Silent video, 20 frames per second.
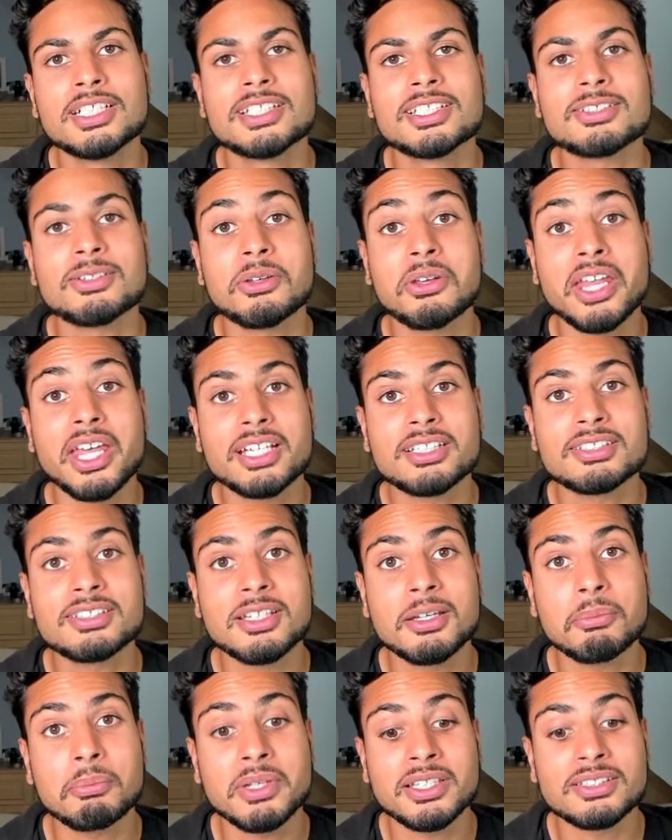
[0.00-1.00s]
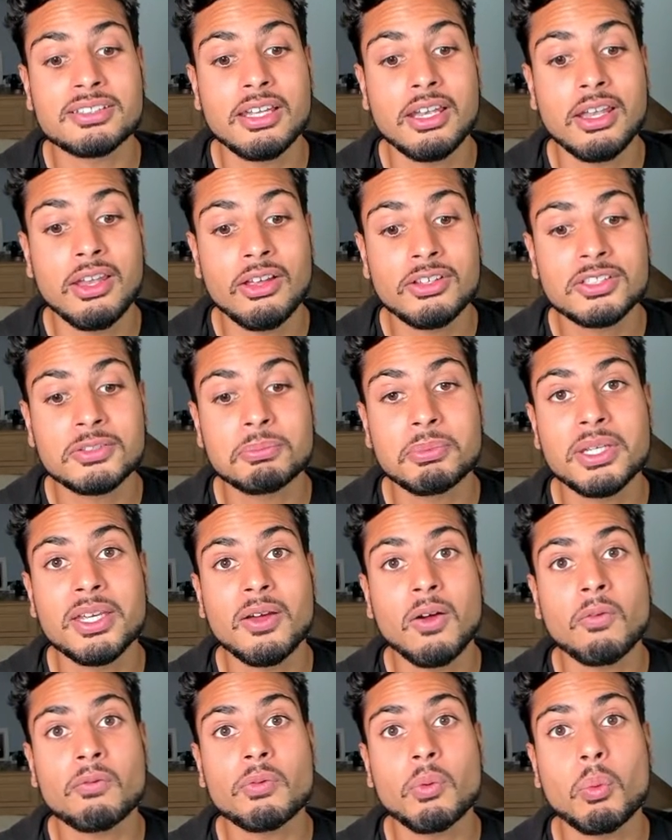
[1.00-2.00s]
So next up is the last bit
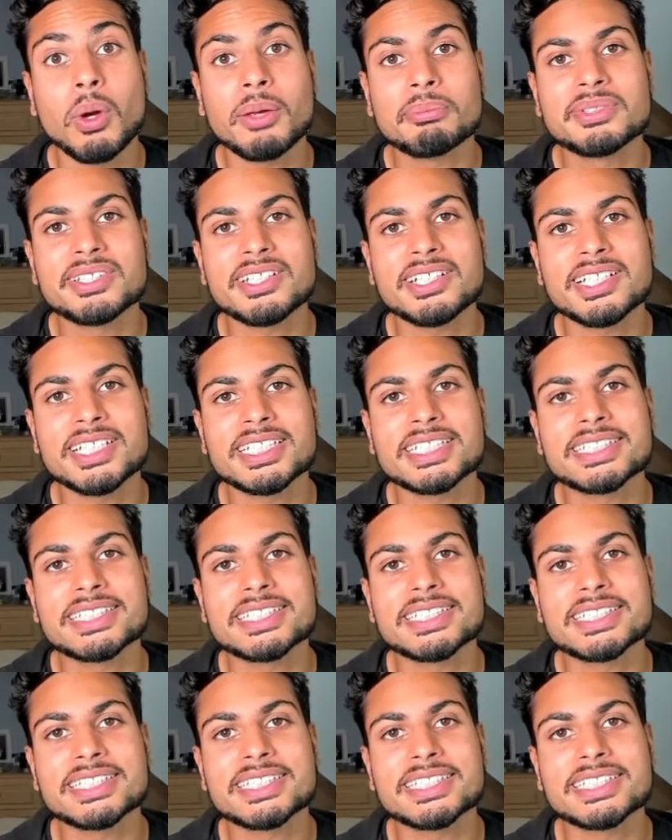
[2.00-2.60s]
of the website.